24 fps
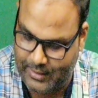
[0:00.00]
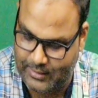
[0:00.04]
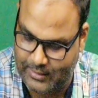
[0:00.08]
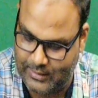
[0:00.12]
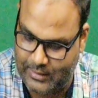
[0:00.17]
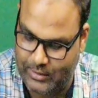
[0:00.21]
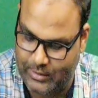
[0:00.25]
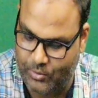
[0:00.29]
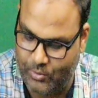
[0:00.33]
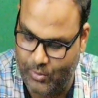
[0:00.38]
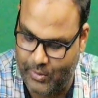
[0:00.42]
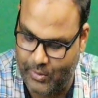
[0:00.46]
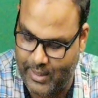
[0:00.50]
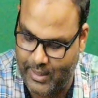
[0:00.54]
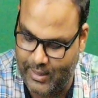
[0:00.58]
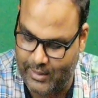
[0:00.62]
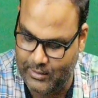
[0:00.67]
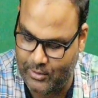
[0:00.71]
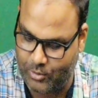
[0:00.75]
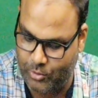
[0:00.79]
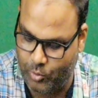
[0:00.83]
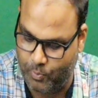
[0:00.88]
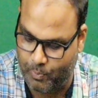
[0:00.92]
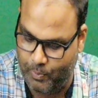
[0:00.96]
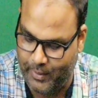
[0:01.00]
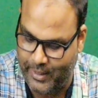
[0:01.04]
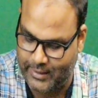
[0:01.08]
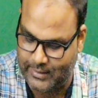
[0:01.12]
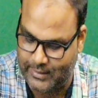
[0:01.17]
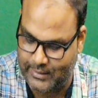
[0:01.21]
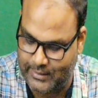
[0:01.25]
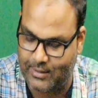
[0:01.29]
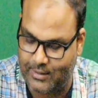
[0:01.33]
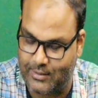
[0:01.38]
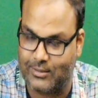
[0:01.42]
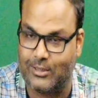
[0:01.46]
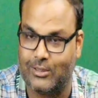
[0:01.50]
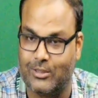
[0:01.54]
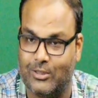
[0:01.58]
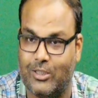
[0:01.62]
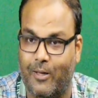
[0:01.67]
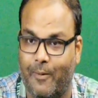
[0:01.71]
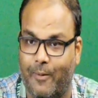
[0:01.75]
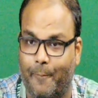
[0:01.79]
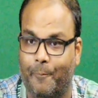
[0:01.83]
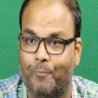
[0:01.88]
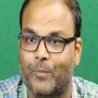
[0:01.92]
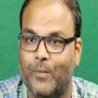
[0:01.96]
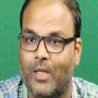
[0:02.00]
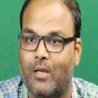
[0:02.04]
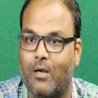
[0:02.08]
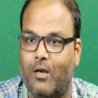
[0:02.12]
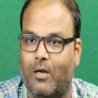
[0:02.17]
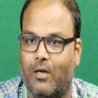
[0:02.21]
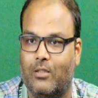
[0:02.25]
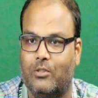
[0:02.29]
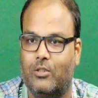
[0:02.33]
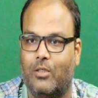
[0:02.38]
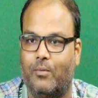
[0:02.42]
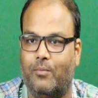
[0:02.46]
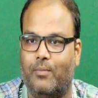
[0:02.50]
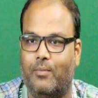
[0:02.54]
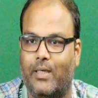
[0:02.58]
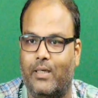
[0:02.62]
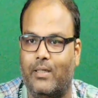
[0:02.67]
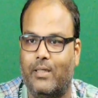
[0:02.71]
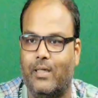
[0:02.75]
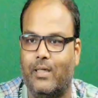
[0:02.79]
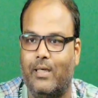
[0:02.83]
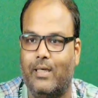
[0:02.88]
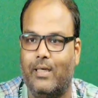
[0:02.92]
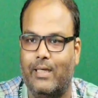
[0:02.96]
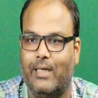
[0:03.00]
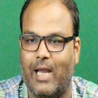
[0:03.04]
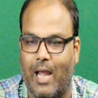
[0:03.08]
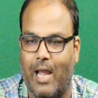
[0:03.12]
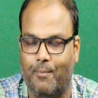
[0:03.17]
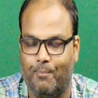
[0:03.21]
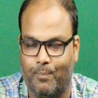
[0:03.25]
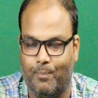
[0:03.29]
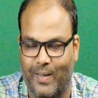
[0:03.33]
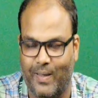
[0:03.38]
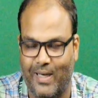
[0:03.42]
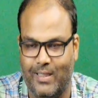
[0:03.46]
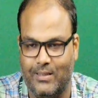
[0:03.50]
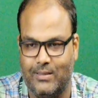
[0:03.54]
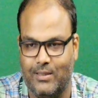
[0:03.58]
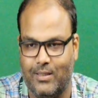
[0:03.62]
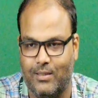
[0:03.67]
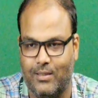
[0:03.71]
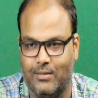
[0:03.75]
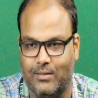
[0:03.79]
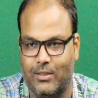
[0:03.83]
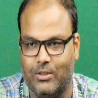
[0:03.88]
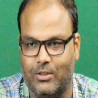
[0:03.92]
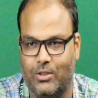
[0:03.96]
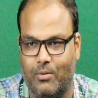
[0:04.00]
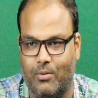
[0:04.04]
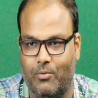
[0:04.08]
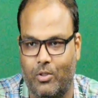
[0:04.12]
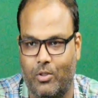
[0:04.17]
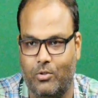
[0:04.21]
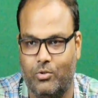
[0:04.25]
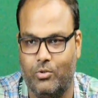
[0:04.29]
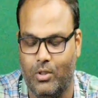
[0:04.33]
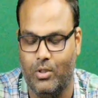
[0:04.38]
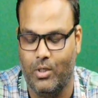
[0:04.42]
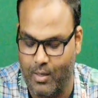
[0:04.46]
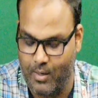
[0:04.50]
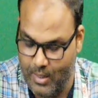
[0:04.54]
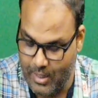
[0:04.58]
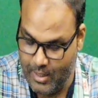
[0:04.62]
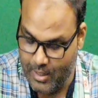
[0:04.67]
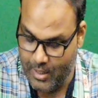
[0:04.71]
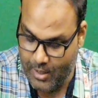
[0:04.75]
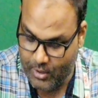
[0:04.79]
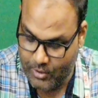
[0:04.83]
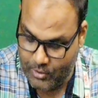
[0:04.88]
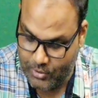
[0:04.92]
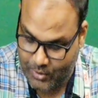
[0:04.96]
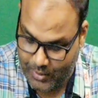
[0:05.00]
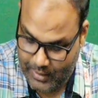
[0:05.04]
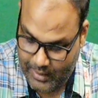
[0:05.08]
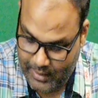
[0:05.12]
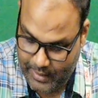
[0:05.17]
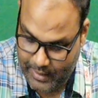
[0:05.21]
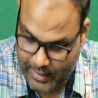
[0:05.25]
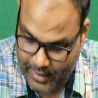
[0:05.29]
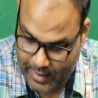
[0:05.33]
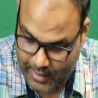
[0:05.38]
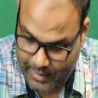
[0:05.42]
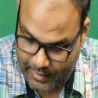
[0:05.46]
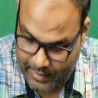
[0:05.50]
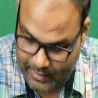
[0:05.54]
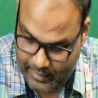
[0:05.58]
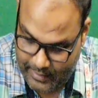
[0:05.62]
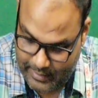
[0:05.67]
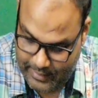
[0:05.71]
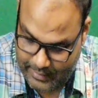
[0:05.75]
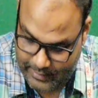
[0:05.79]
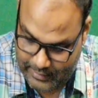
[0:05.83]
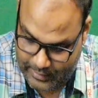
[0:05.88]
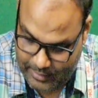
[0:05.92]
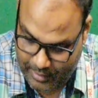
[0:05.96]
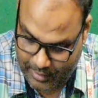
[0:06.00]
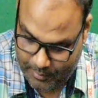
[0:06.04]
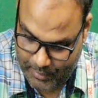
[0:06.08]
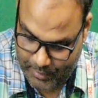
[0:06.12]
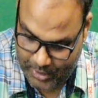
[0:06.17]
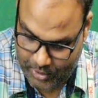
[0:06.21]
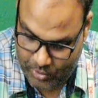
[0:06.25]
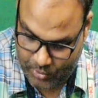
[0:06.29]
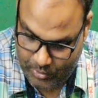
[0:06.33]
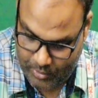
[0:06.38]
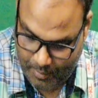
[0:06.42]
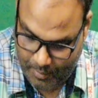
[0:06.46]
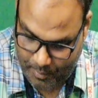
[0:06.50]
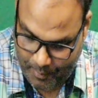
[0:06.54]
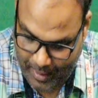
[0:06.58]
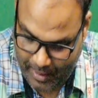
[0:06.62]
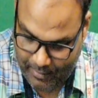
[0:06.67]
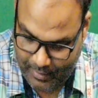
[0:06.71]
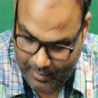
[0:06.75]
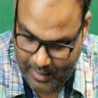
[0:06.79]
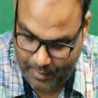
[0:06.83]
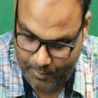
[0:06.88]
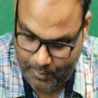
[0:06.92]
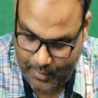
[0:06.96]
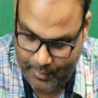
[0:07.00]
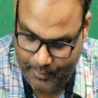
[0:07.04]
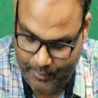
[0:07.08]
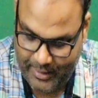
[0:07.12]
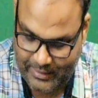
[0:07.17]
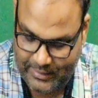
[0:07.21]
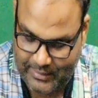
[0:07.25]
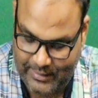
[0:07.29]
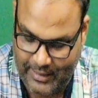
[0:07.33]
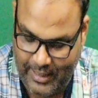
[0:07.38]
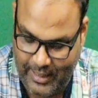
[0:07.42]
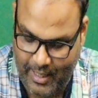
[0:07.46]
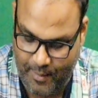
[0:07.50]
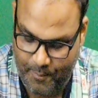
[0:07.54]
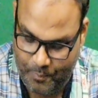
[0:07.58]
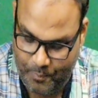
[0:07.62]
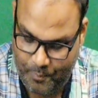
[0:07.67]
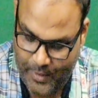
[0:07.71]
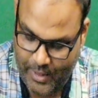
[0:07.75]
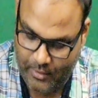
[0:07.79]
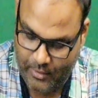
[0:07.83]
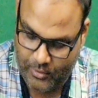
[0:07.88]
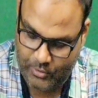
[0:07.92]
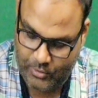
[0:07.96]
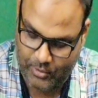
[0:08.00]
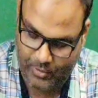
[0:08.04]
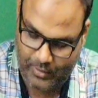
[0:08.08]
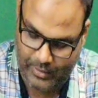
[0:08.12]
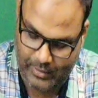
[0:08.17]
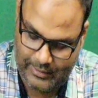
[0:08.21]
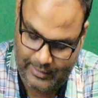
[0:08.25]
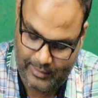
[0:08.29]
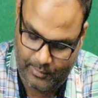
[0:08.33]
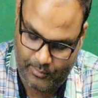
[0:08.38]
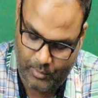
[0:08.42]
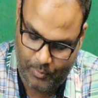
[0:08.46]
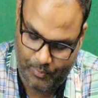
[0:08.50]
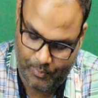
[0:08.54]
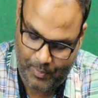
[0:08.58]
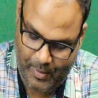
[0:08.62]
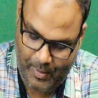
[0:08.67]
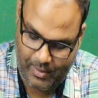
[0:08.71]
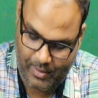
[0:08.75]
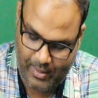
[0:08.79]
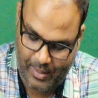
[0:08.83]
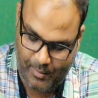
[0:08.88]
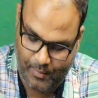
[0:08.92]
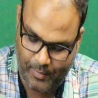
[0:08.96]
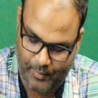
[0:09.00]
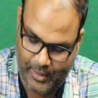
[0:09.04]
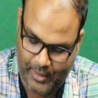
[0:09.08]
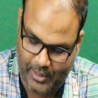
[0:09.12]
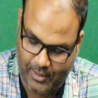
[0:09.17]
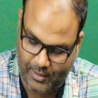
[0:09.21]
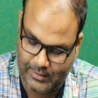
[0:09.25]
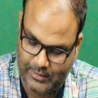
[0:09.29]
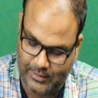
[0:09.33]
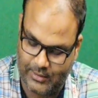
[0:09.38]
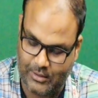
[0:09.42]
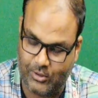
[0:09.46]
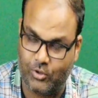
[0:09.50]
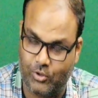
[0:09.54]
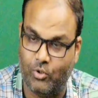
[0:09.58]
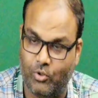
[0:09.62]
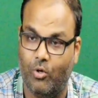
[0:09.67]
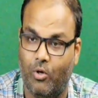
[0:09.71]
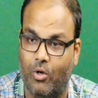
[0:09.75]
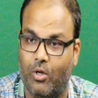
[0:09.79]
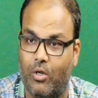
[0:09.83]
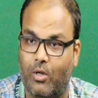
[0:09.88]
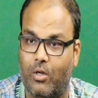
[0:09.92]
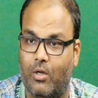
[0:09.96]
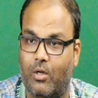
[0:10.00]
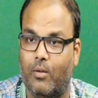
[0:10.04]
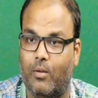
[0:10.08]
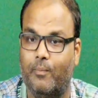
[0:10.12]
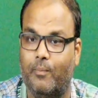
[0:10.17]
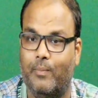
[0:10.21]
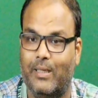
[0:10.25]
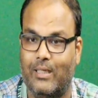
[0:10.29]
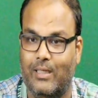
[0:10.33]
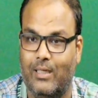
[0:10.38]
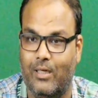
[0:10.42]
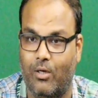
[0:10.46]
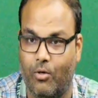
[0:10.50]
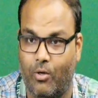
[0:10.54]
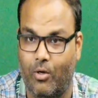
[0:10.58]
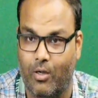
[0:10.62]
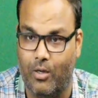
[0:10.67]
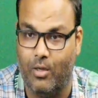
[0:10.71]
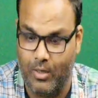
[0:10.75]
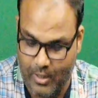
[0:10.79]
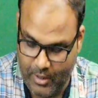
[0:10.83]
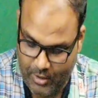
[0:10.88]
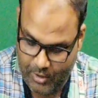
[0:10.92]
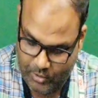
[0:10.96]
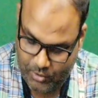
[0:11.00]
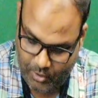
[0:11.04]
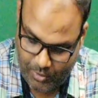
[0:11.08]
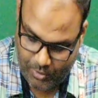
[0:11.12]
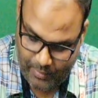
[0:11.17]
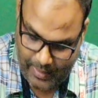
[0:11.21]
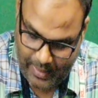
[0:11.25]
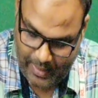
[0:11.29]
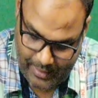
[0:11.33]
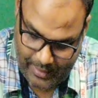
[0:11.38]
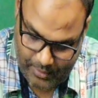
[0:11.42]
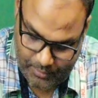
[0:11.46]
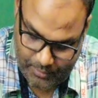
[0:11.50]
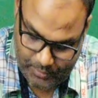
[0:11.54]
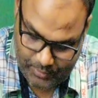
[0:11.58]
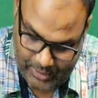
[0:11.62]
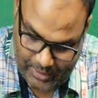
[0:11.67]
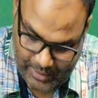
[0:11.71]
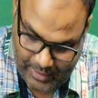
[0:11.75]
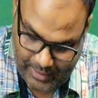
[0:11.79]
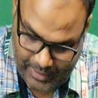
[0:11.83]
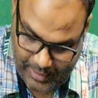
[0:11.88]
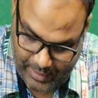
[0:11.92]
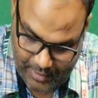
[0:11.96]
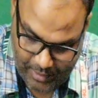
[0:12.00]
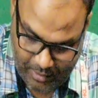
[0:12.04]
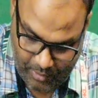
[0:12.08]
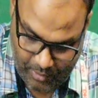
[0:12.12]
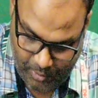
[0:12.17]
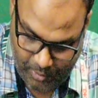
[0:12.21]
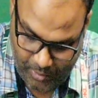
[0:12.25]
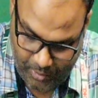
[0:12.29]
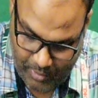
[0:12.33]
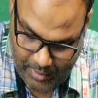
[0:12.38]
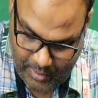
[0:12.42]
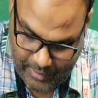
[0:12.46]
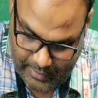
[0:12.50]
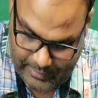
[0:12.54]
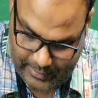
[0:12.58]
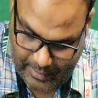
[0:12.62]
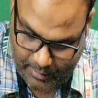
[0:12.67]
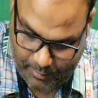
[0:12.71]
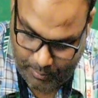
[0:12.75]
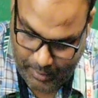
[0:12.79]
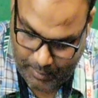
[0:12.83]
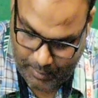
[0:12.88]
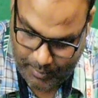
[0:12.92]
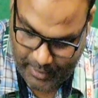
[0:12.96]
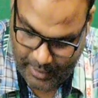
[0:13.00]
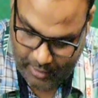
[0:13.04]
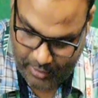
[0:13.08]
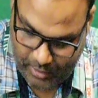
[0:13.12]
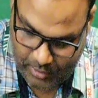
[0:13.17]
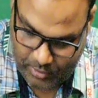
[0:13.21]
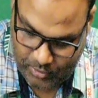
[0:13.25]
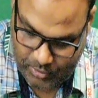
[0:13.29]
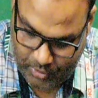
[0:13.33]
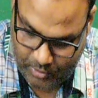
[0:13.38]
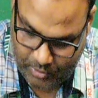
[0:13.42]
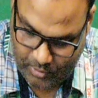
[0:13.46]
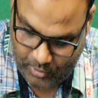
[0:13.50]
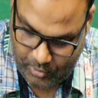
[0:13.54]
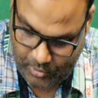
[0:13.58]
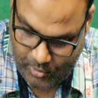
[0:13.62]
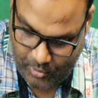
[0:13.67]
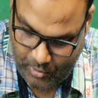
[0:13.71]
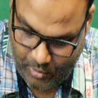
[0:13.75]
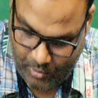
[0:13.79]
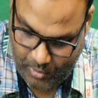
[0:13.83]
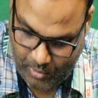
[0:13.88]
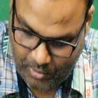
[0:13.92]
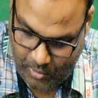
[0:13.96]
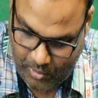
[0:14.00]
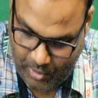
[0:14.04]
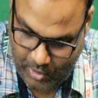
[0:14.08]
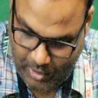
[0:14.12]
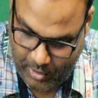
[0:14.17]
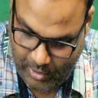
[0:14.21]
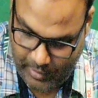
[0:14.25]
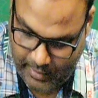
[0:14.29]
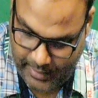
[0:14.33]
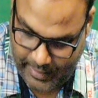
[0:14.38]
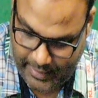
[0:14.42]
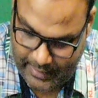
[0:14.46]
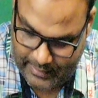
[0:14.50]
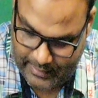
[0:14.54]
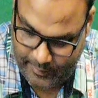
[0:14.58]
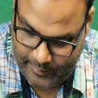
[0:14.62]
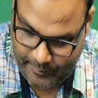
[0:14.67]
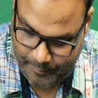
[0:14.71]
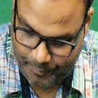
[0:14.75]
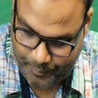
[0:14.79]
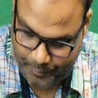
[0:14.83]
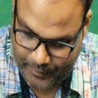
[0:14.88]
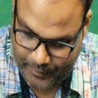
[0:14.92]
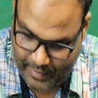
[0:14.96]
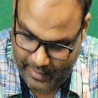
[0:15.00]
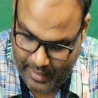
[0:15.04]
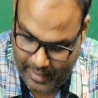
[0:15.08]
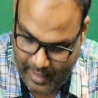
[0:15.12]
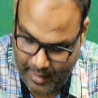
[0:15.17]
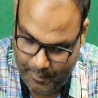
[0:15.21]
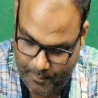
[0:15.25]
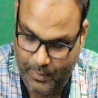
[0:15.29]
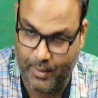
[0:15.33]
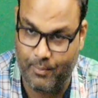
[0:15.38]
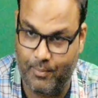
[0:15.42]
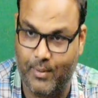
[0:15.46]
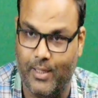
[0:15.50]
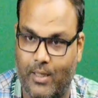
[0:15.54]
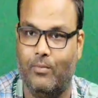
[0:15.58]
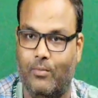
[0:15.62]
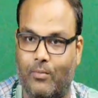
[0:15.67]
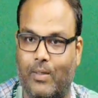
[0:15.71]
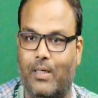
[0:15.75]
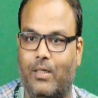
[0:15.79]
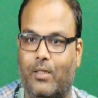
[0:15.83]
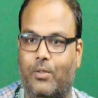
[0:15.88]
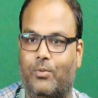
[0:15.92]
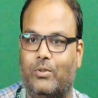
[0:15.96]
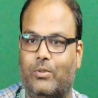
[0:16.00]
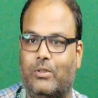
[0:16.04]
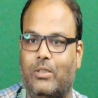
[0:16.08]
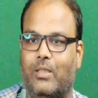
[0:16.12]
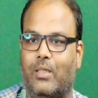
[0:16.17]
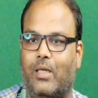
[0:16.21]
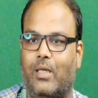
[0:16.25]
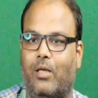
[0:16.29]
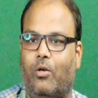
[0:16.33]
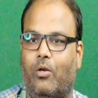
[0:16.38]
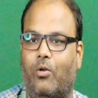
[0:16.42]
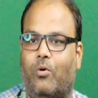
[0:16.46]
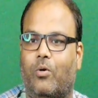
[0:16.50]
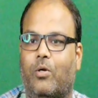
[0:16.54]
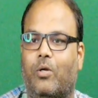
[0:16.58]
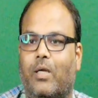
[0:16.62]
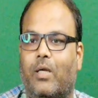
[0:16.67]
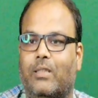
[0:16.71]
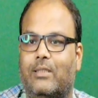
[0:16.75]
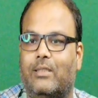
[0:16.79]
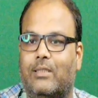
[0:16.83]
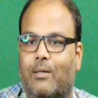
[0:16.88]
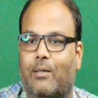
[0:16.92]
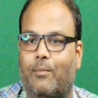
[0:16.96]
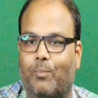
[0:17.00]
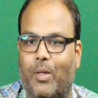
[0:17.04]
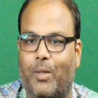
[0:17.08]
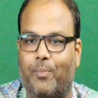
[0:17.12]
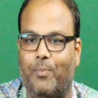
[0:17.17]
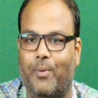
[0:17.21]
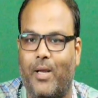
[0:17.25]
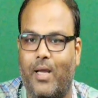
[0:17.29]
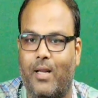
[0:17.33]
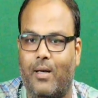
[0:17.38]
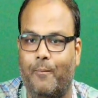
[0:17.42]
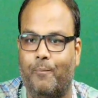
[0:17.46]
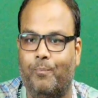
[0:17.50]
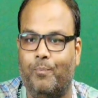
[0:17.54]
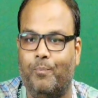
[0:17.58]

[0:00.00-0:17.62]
This is known as your duplexer system, or some are telling diplexer system also. So here it is coming to the power amplifier same. So received power amplifier, because it is low, very low, so we are using here low noise amplifier also. Low noise amplifier, we are using a low noise amplifier.